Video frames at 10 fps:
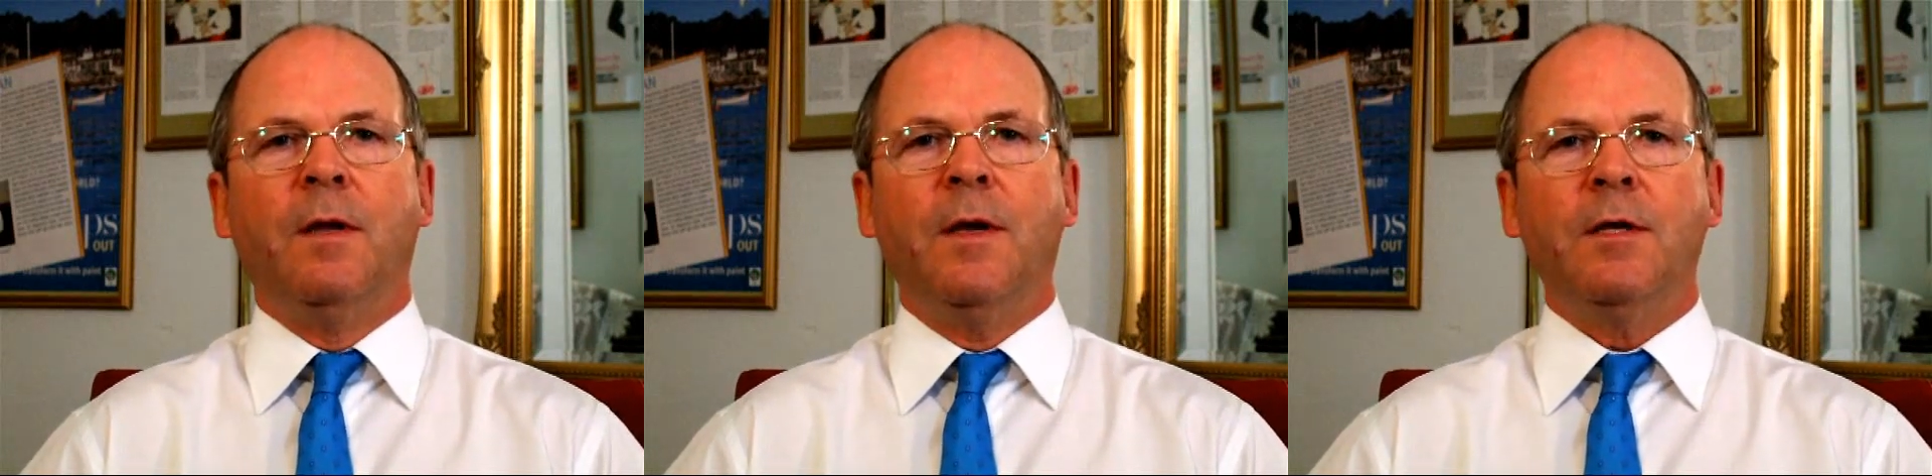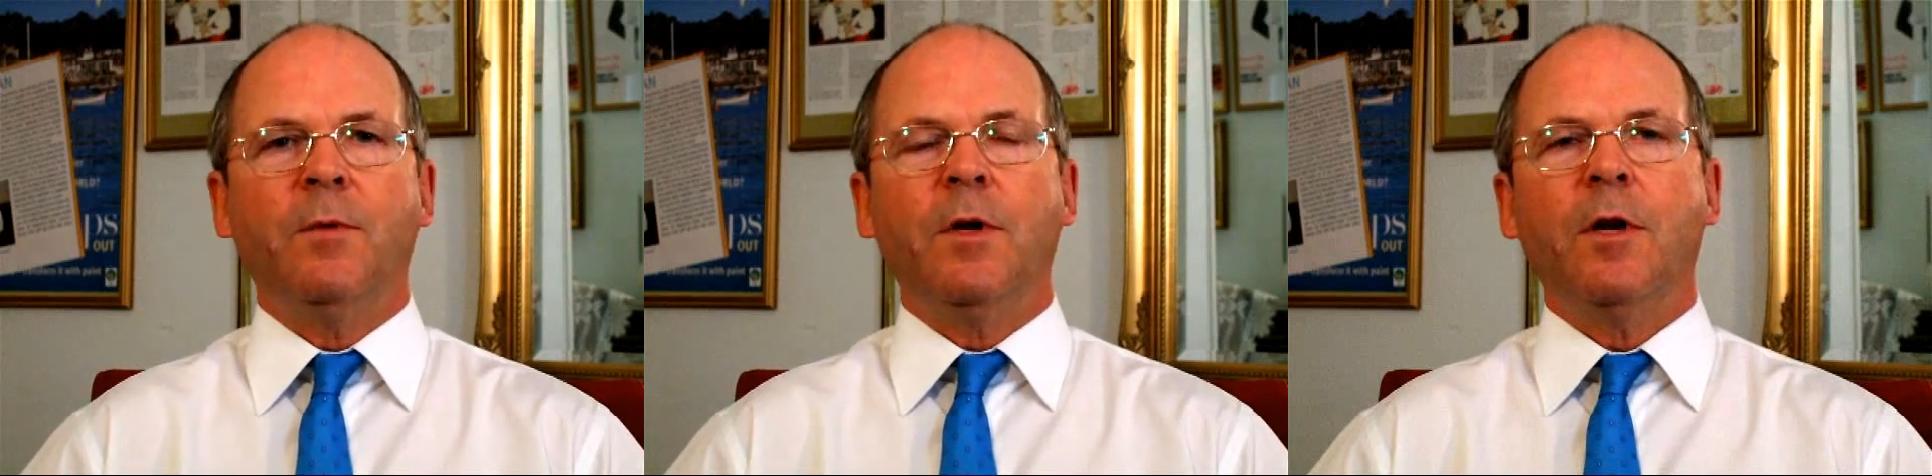
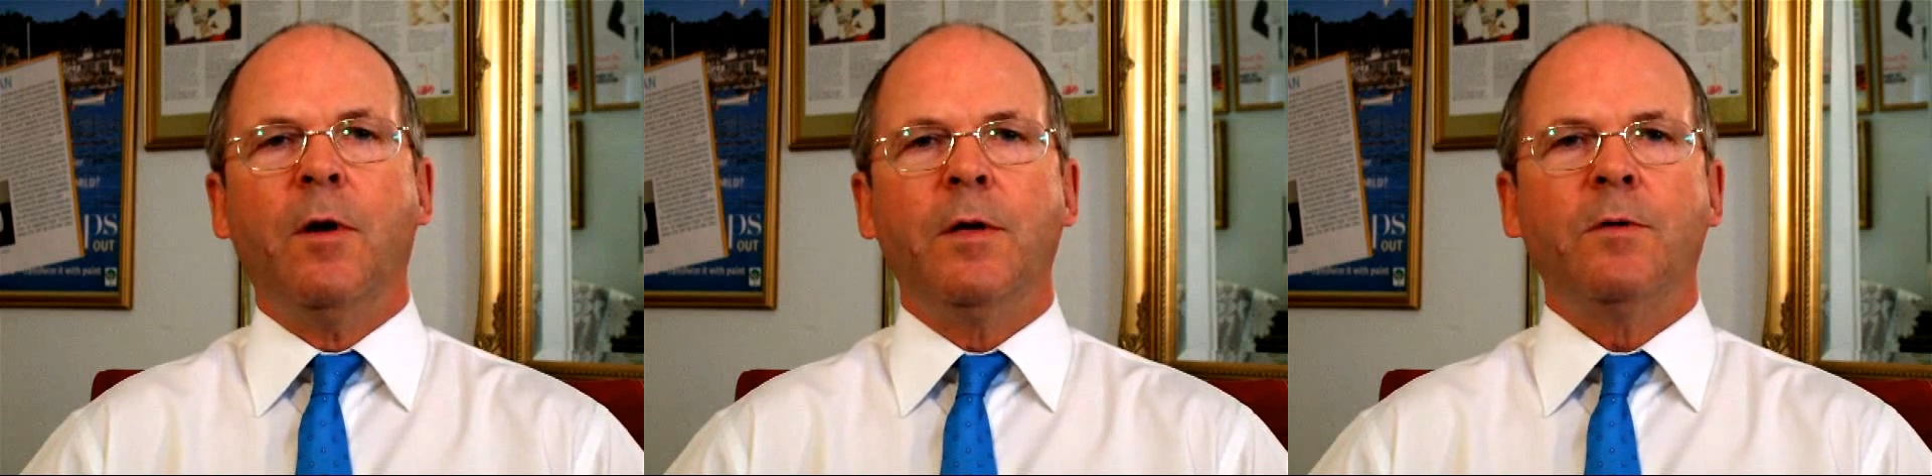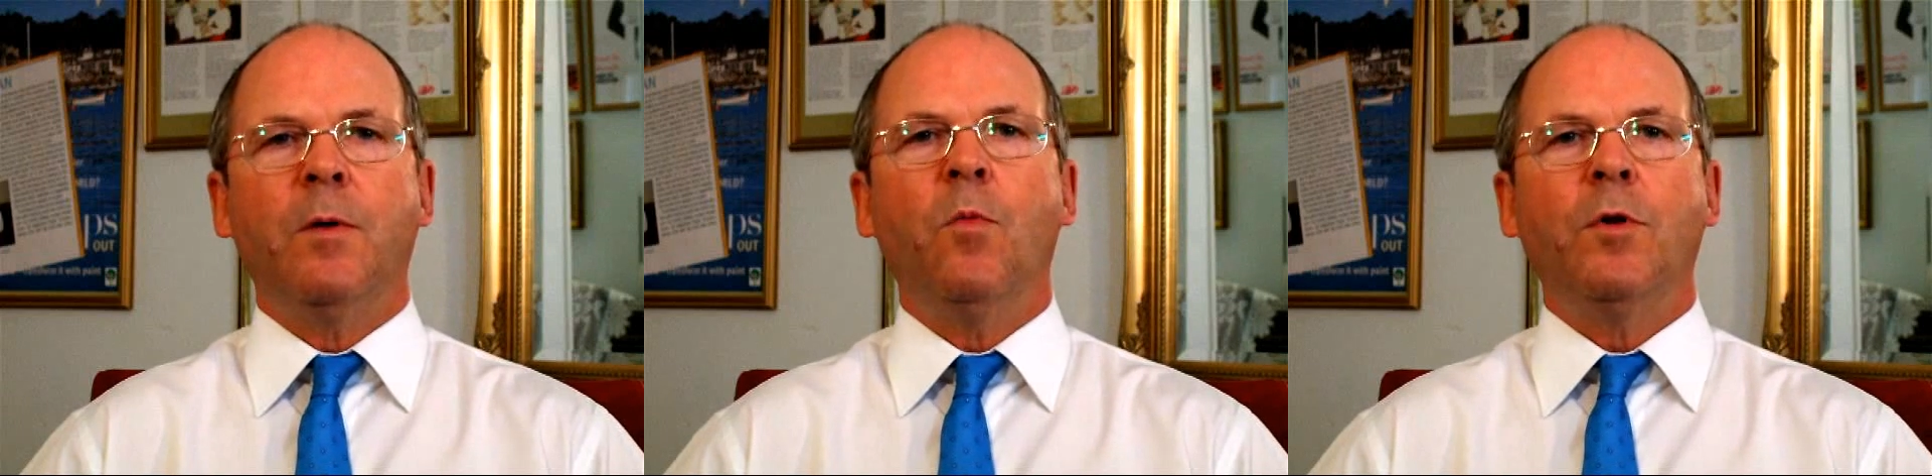Things we're going to go
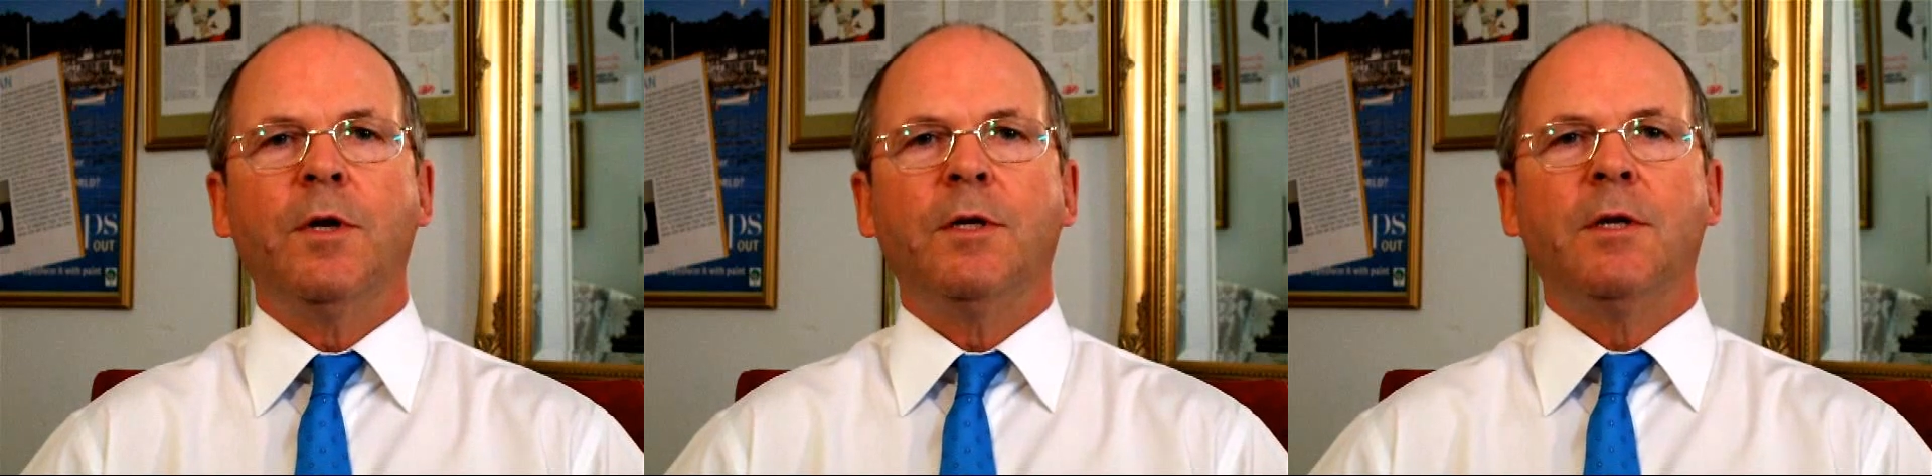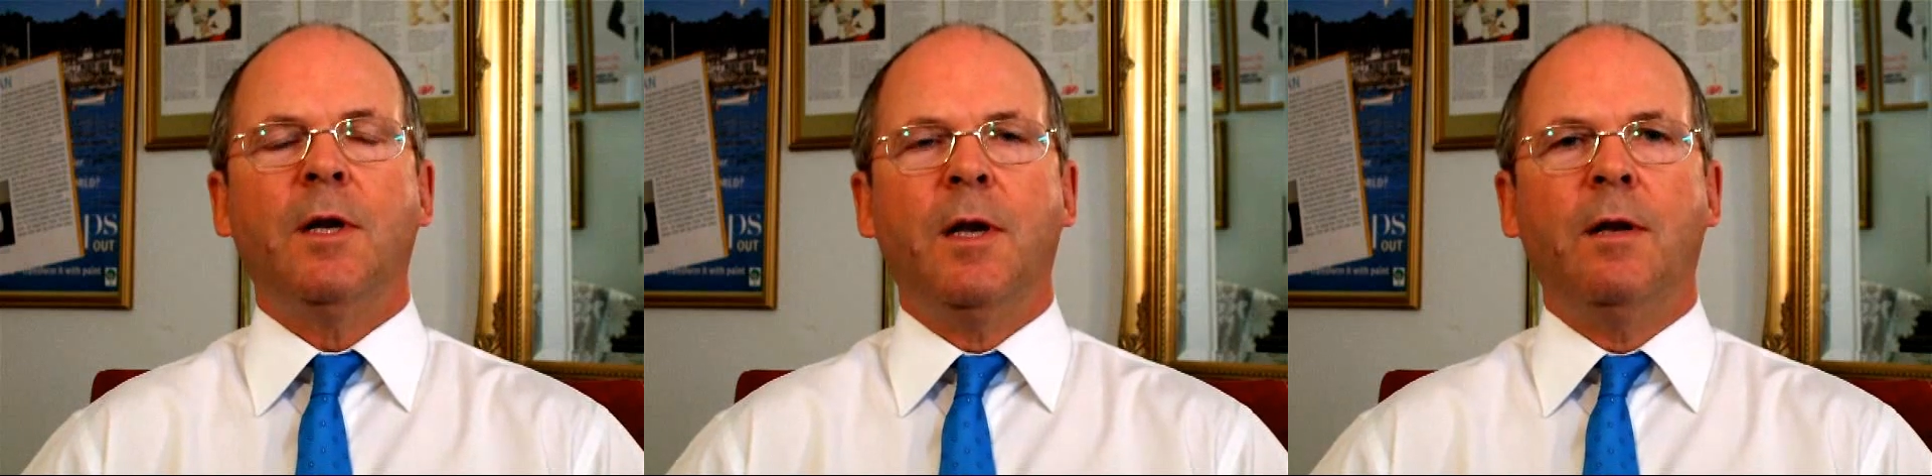into in more
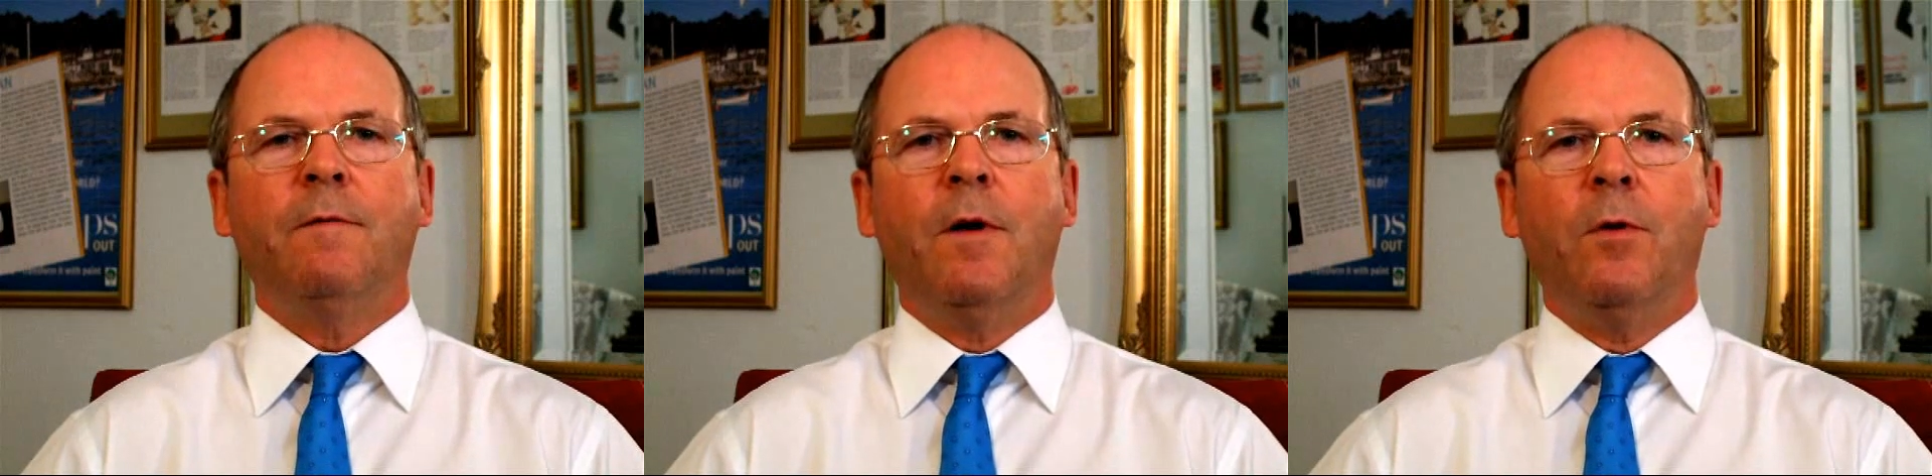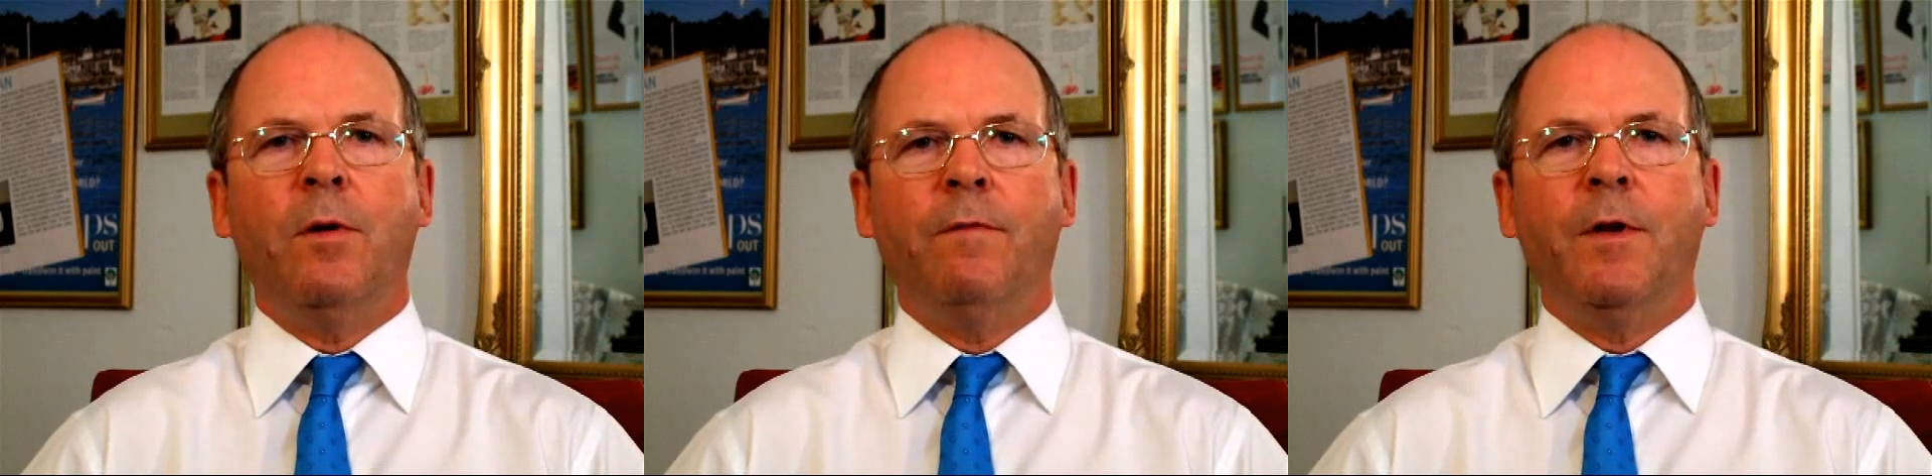detail in the
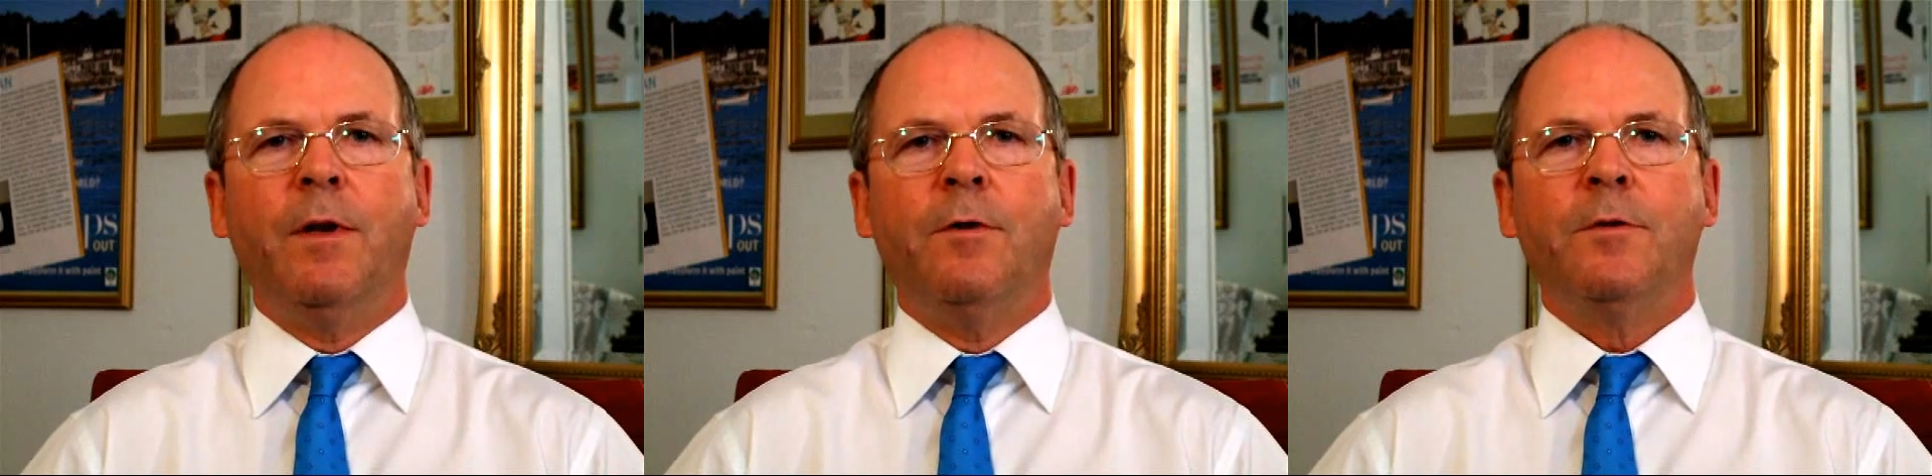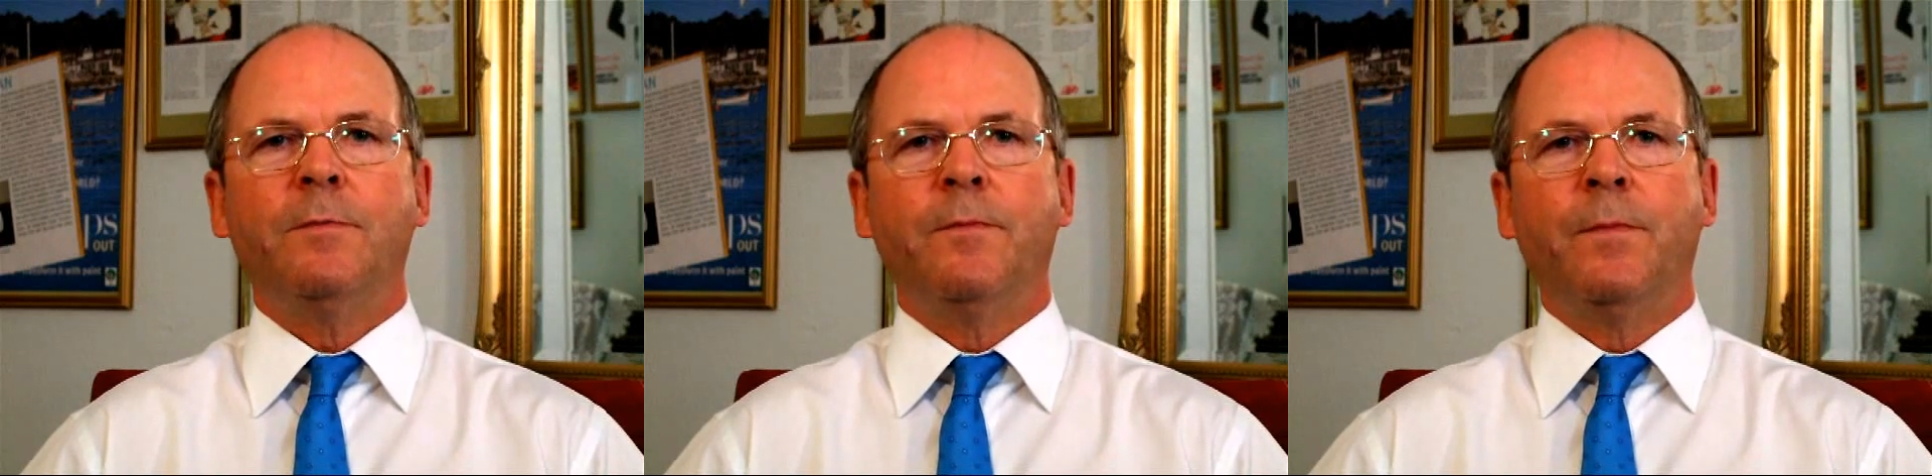following videos.